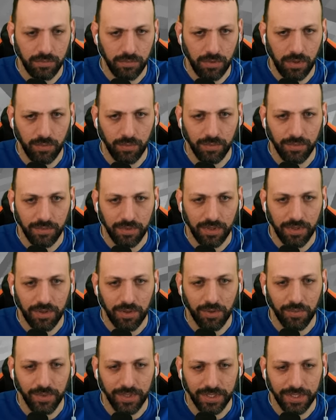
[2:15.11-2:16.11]
Oh, I
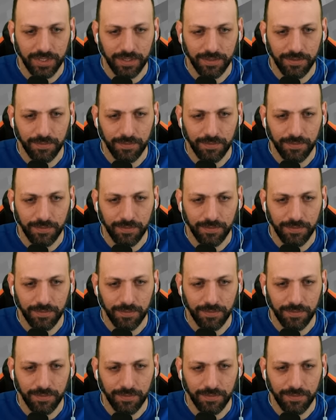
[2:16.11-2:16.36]
throw it.